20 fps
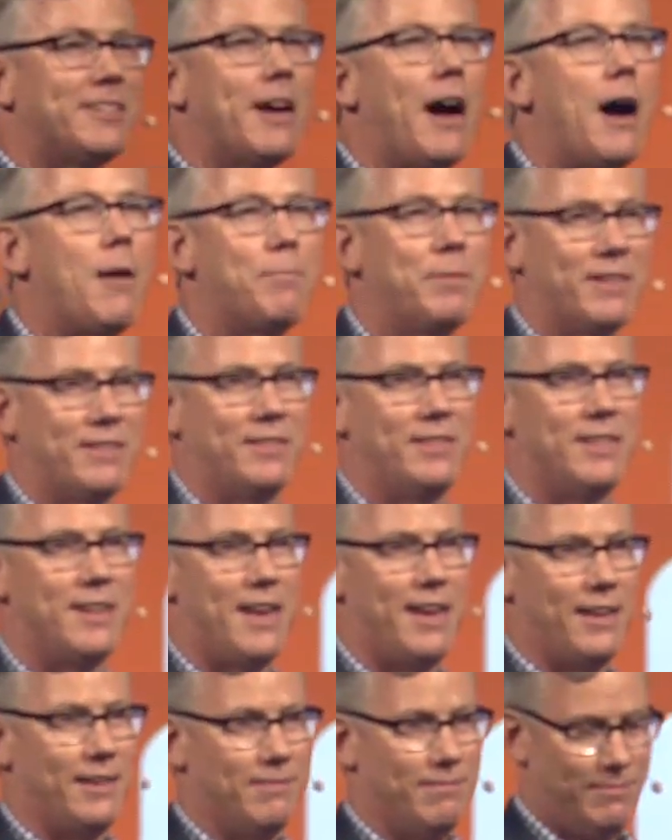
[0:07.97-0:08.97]
topic
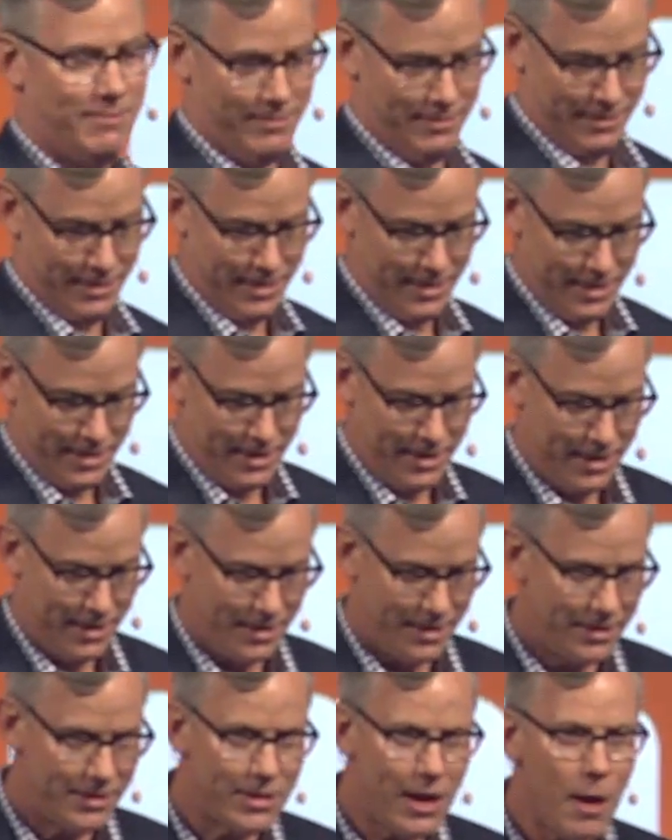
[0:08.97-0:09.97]
today.
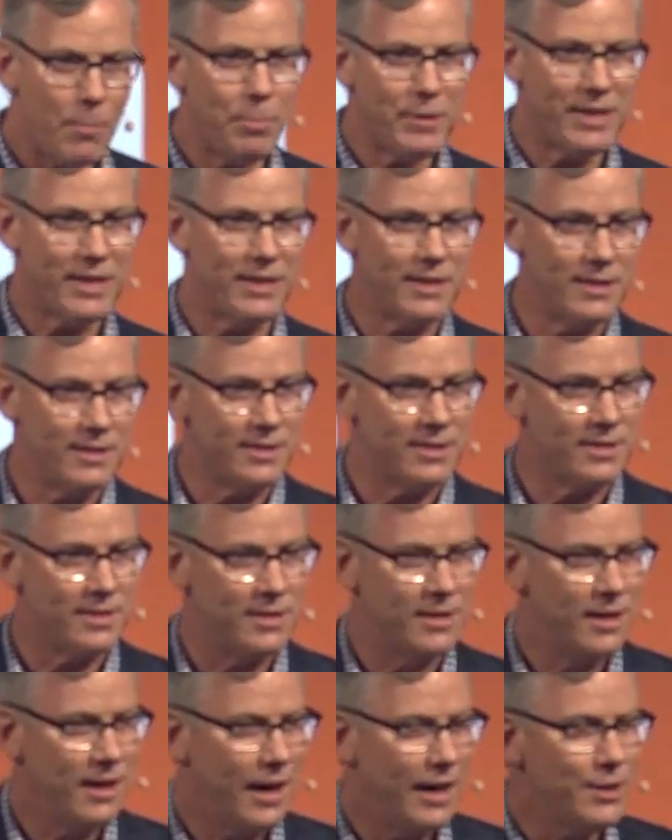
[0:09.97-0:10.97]
And the topic is,
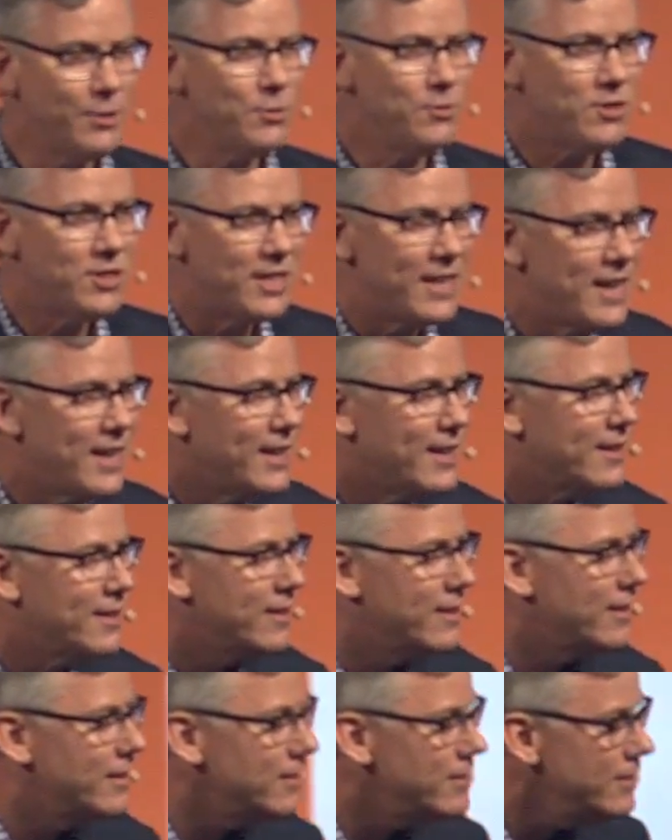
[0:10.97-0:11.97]
how do you take
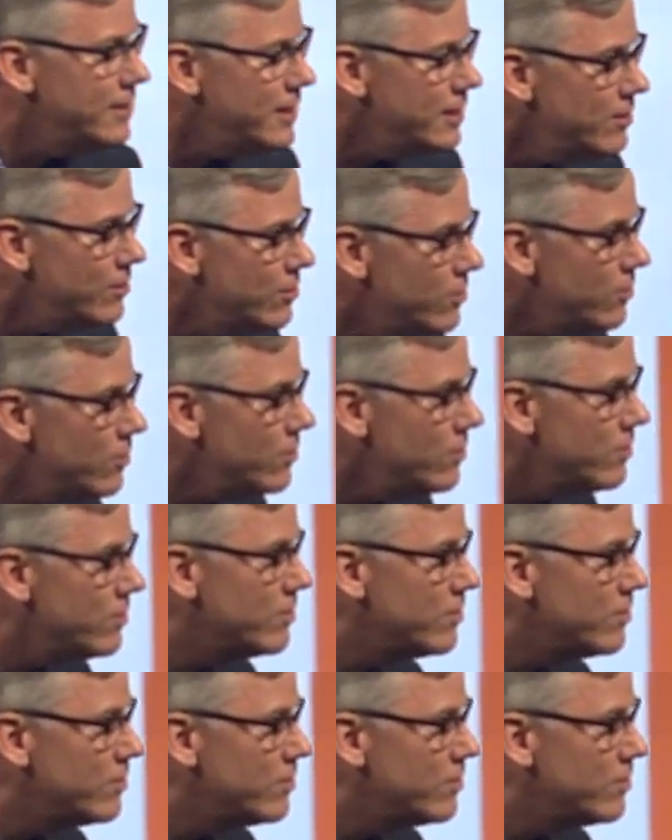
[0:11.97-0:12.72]
a little